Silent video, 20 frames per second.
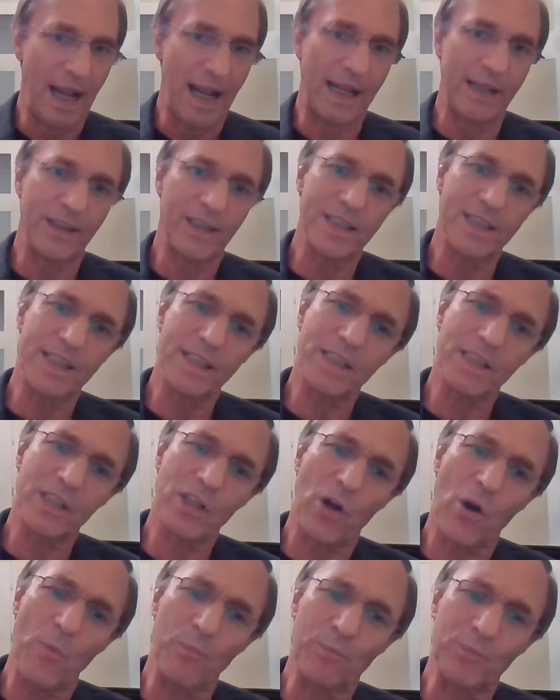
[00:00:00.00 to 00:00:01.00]
And this is
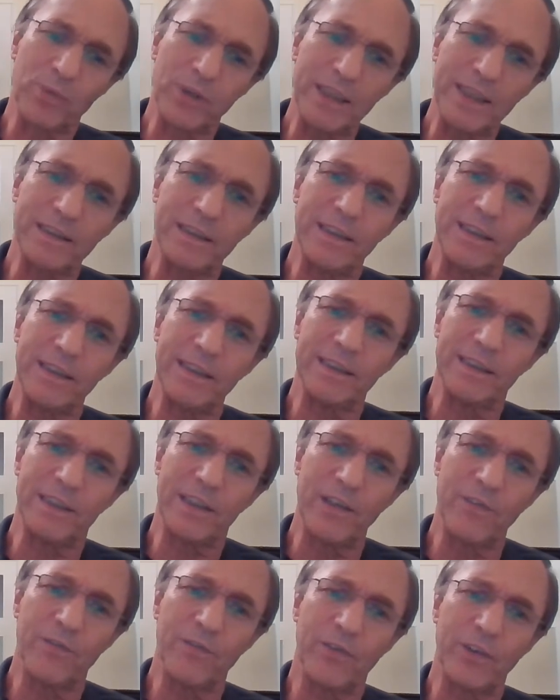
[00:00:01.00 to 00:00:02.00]
completely
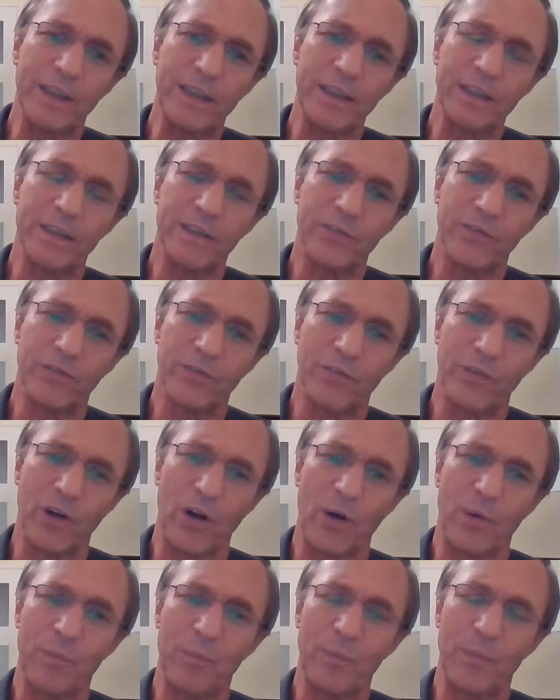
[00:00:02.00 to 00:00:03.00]
different
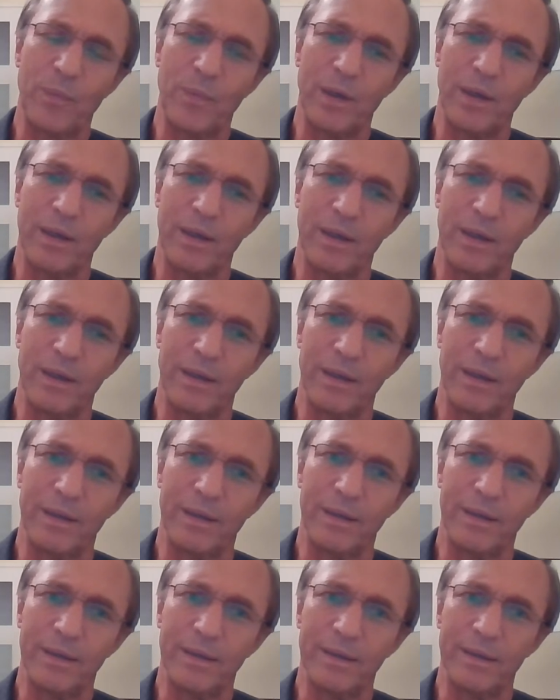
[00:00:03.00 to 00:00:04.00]
from
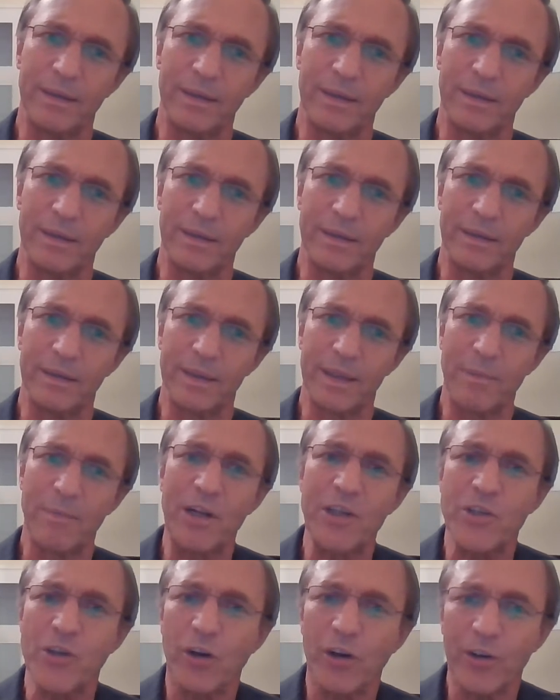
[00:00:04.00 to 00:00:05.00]
the
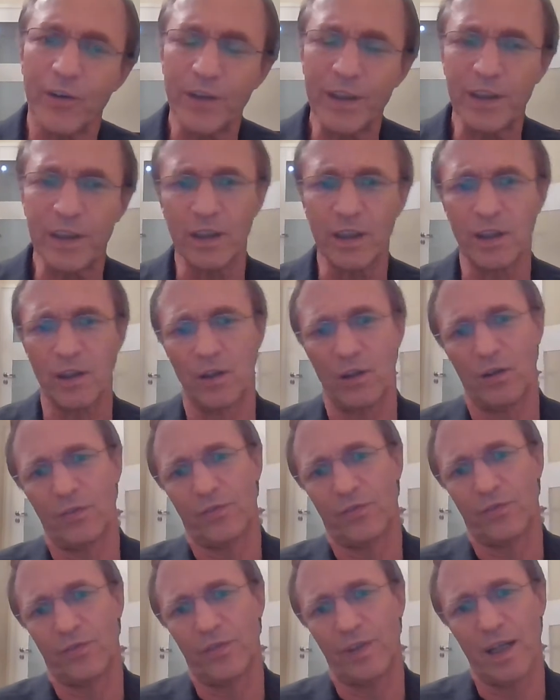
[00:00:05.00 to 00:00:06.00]
majority of
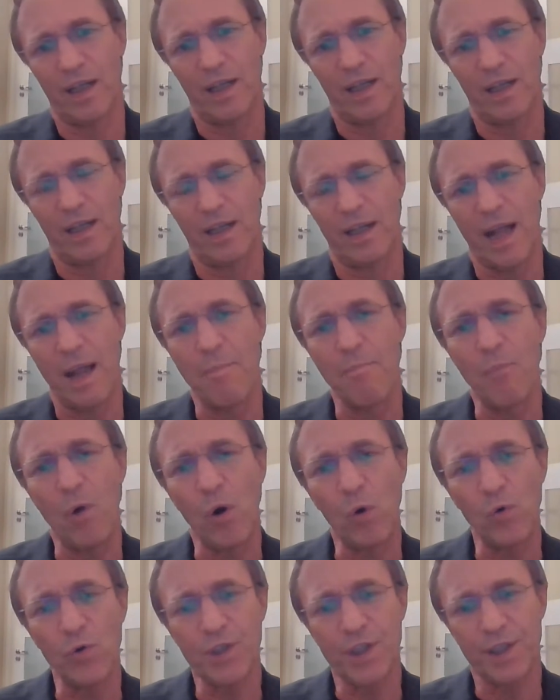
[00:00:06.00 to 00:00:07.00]

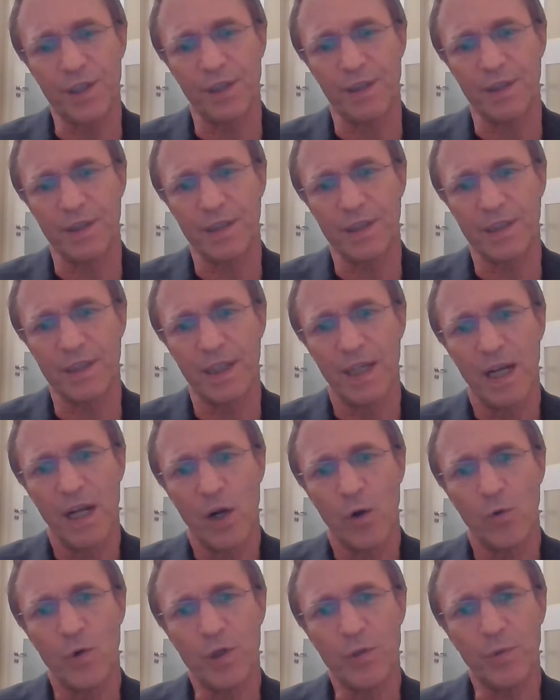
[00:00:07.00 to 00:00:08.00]
emotions
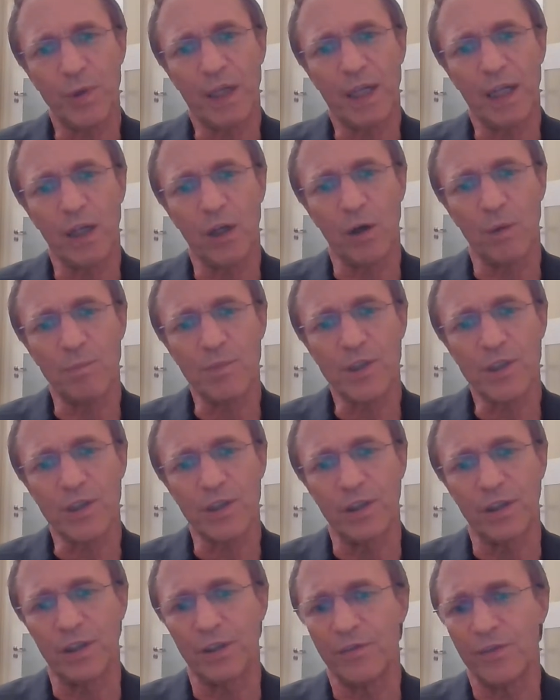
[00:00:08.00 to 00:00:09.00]
which we can
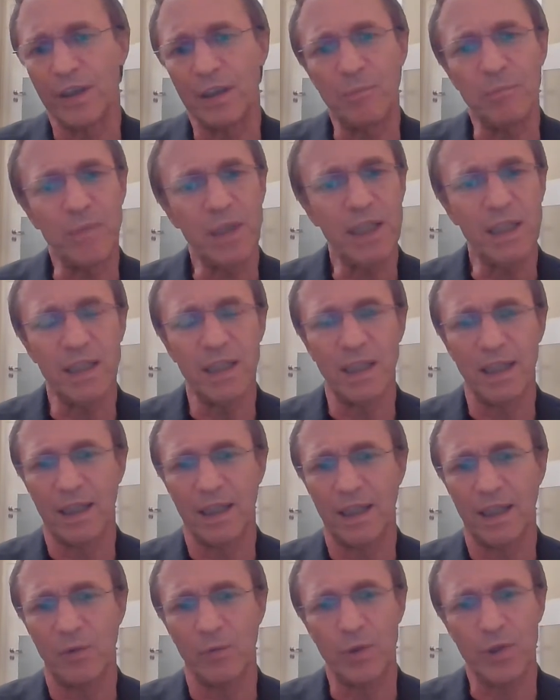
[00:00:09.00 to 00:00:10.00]
observe in
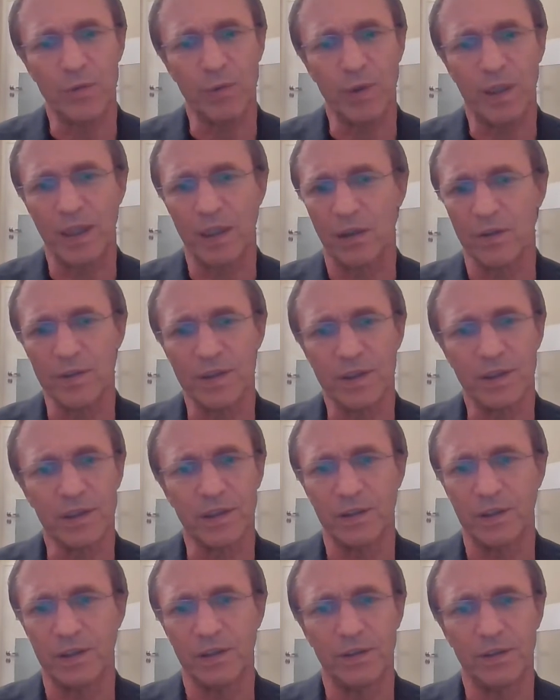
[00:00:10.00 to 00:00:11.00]
media, which we can
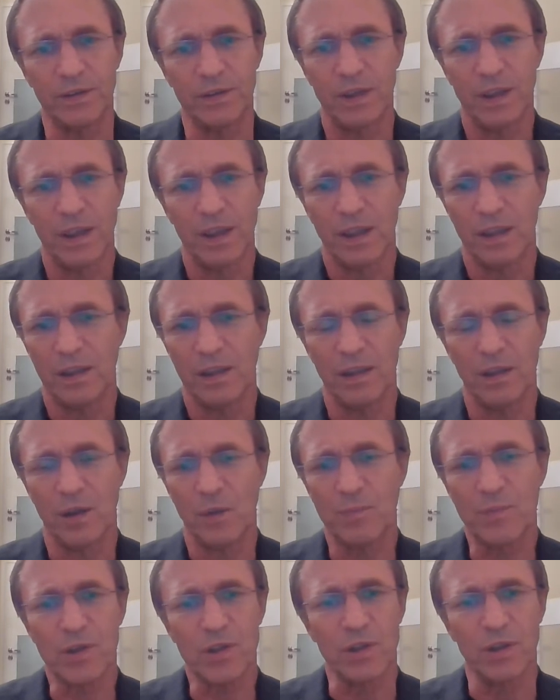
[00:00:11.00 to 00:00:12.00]

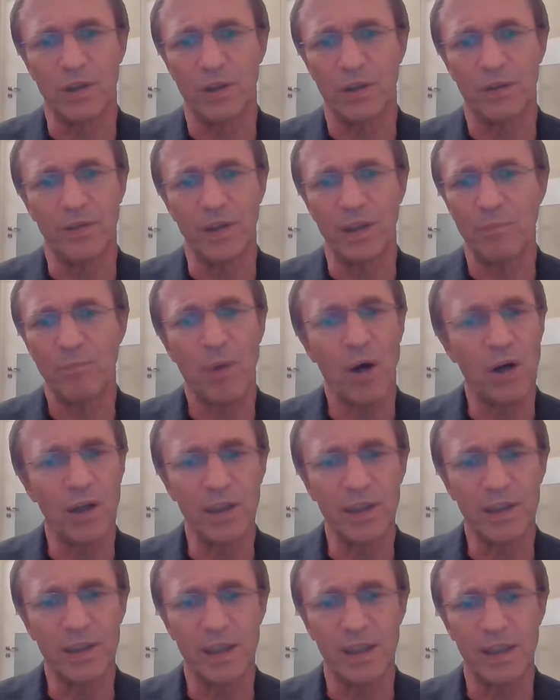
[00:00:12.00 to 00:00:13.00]
observe in
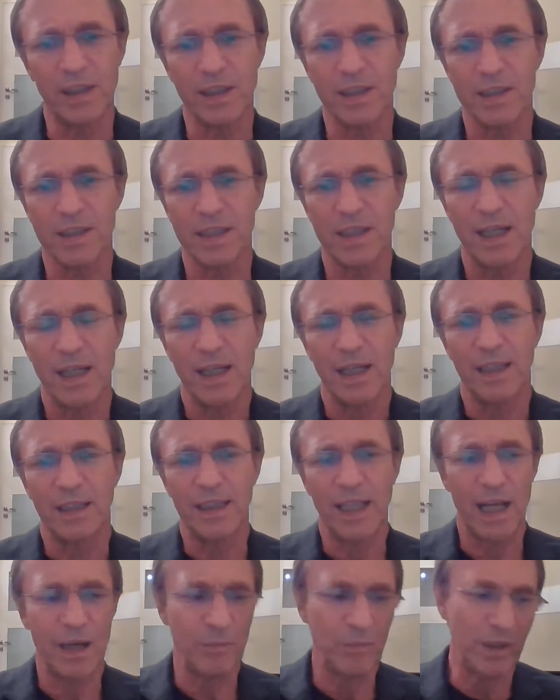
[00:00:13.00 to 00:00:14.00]
politics,
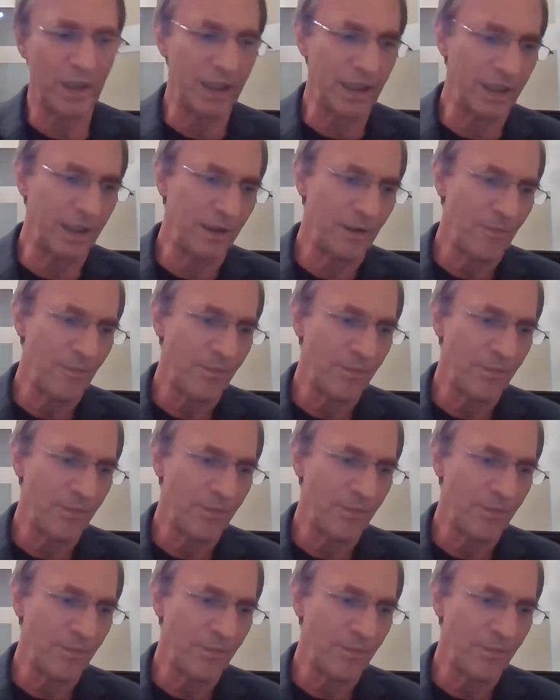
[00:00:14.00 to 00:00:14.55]
namely